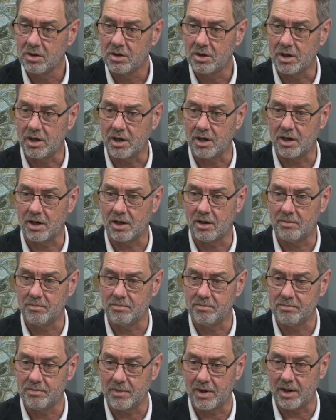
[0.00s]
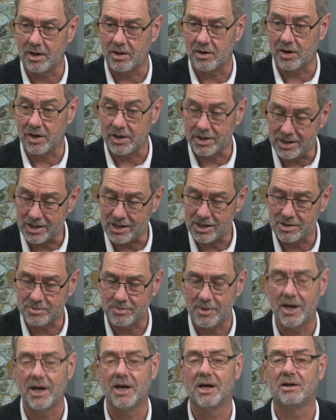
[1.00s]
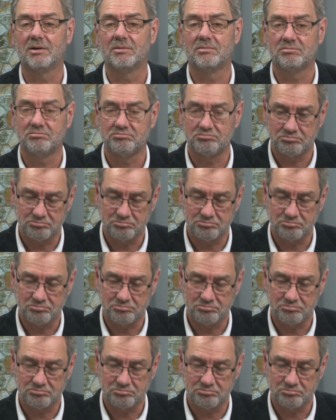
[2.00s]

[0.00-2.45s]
an ideas man.